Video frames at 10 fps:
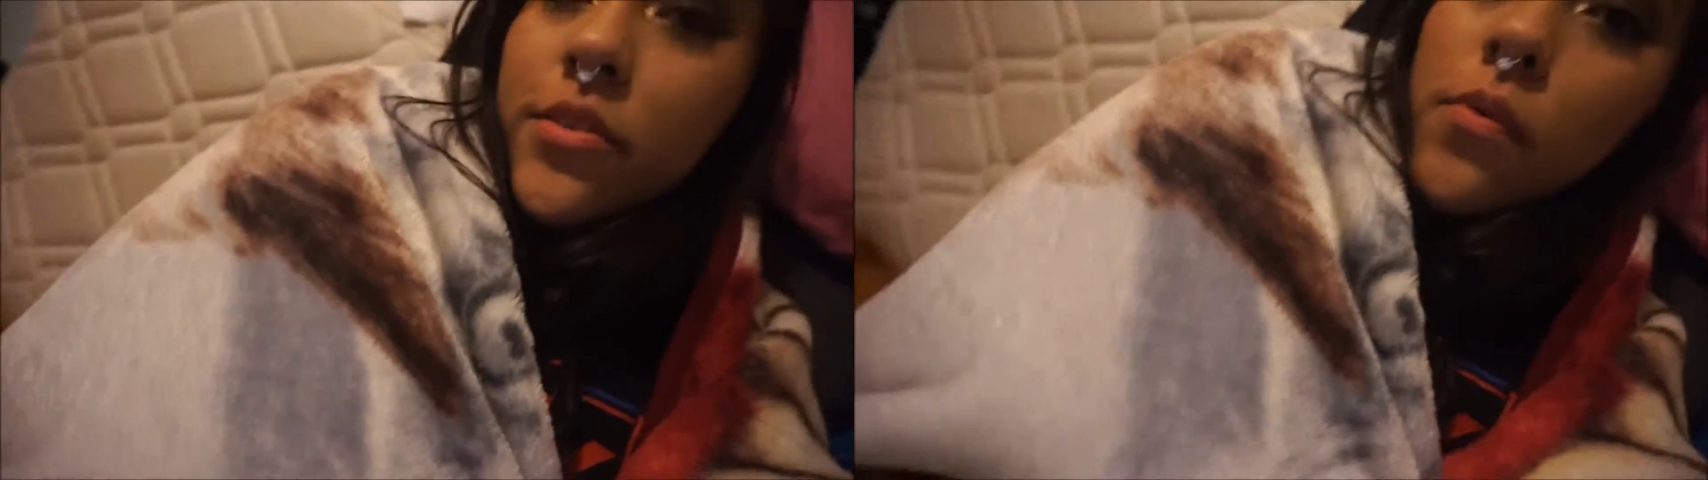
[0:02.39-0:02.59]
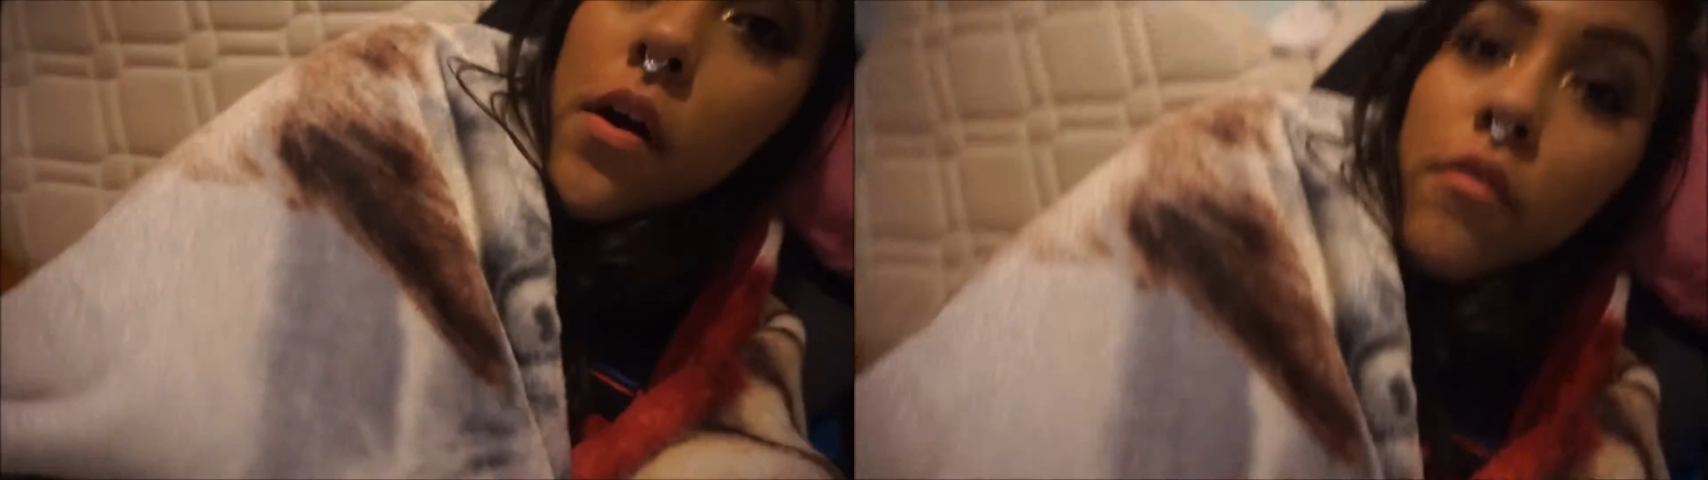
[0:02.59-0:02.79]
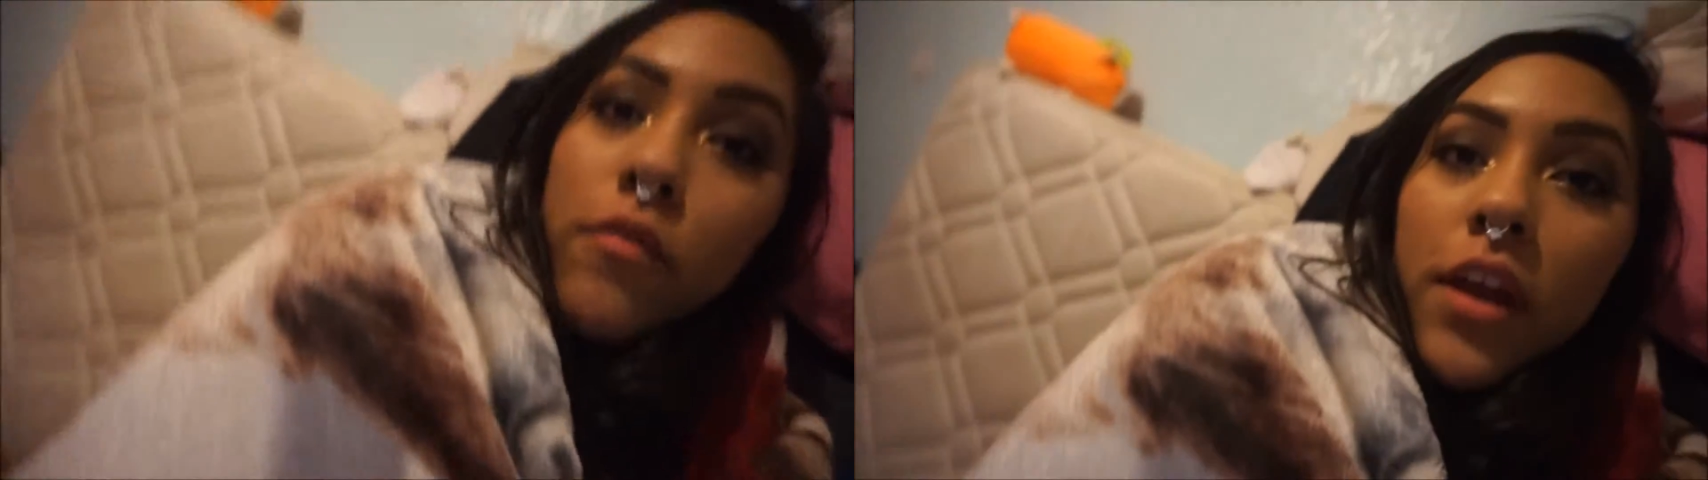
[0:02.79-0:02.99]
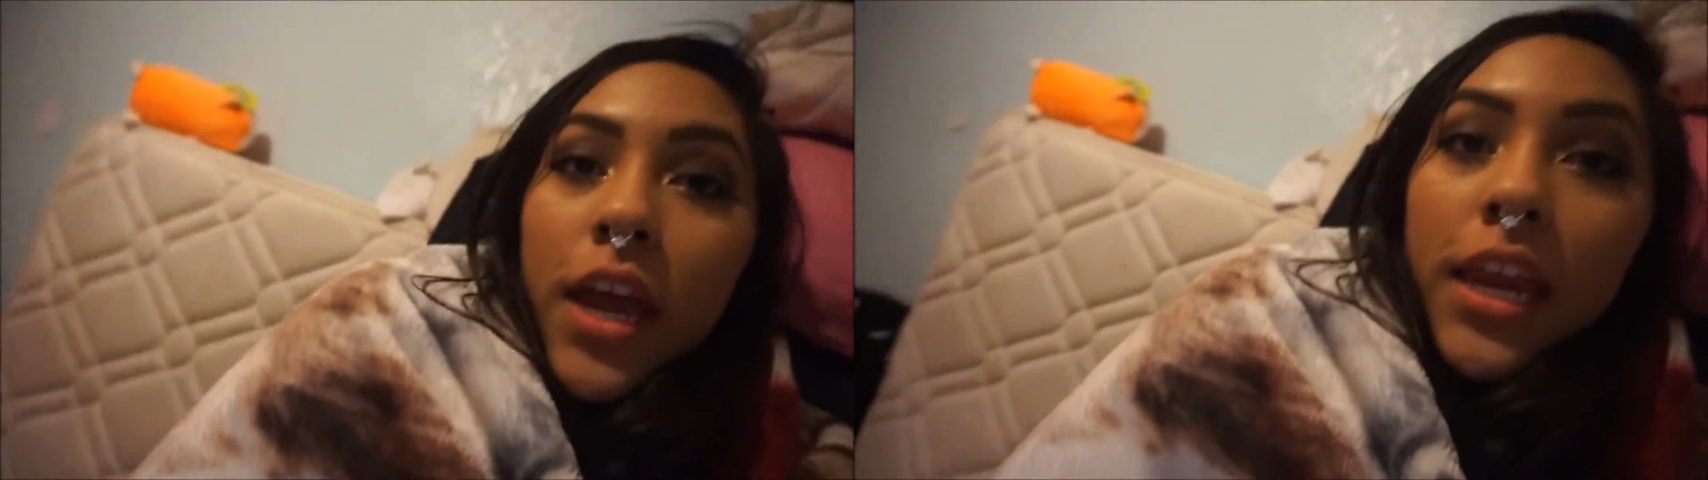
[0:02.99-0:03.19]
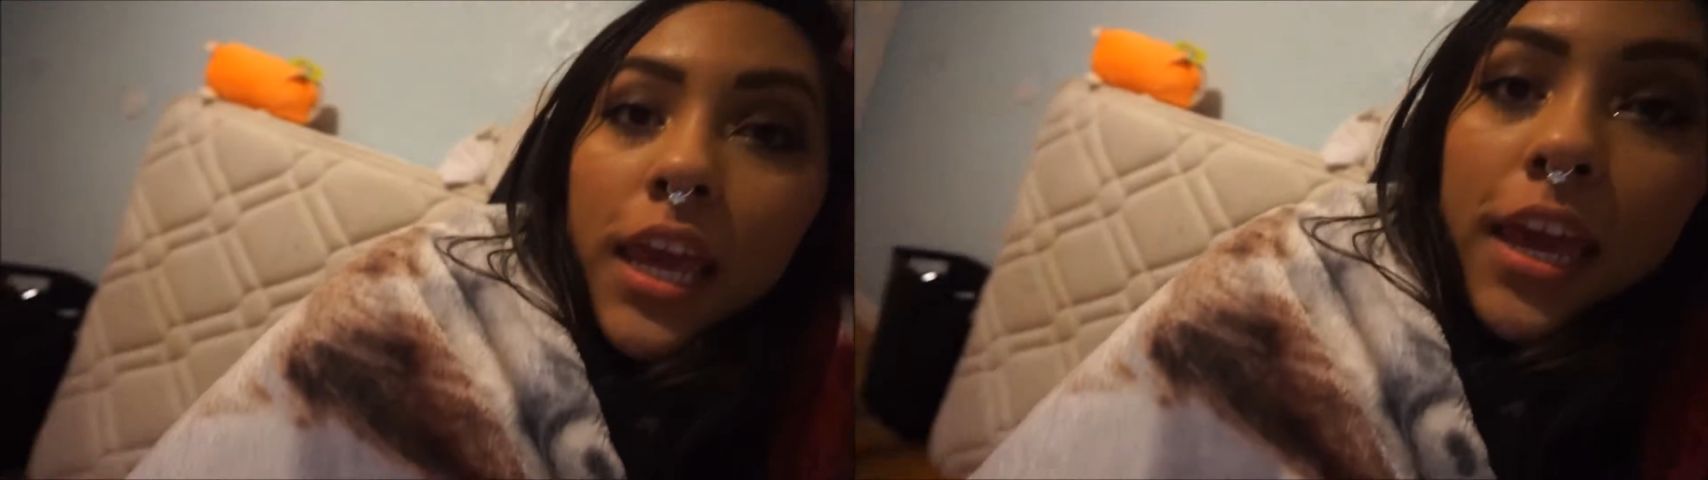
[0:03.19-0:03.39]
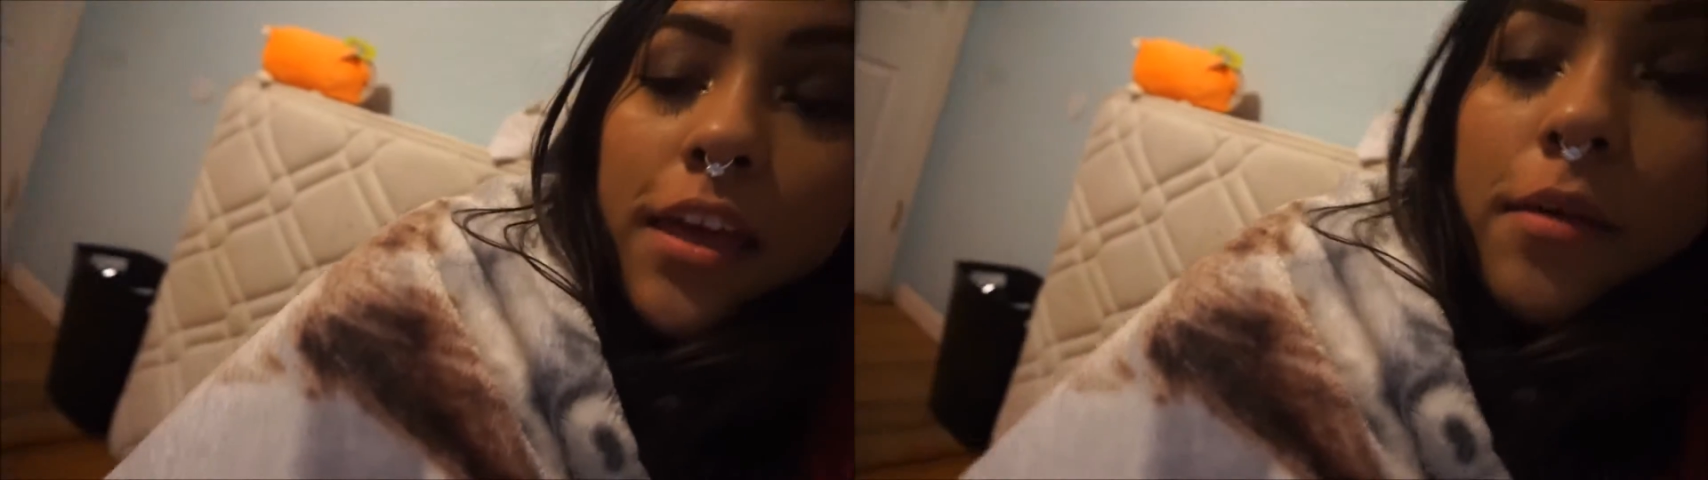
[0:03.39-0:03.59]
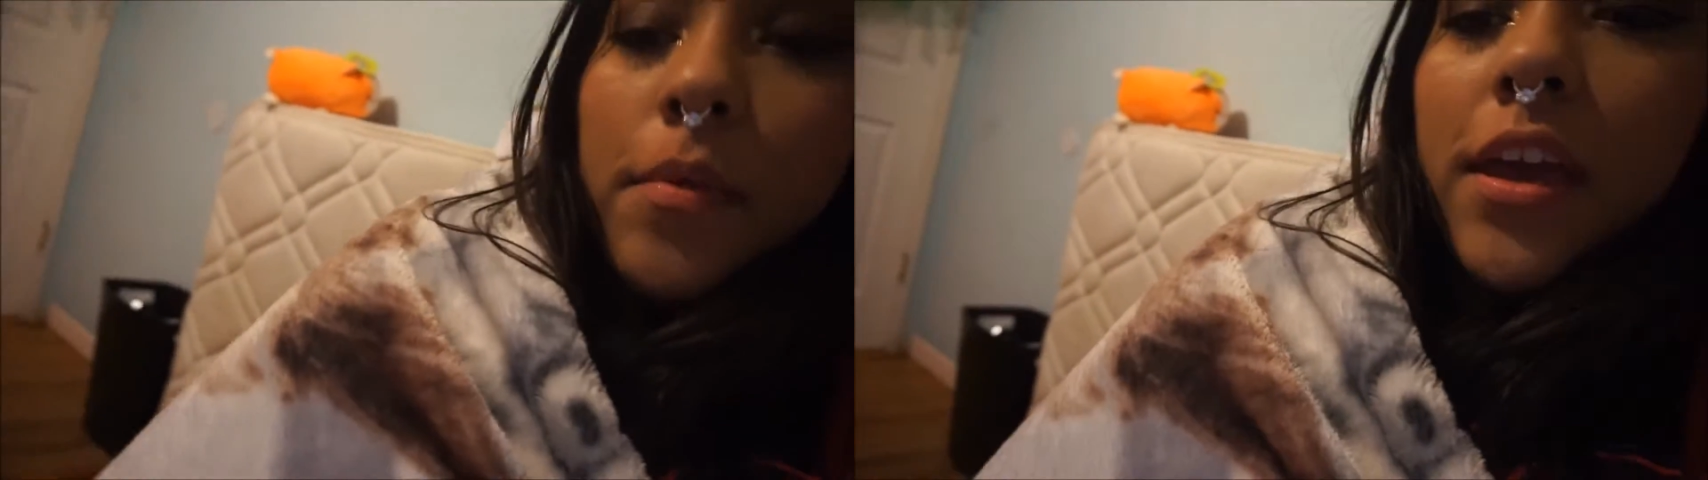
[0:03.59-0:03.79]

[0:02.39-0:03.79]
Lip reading: 12:09 a.m.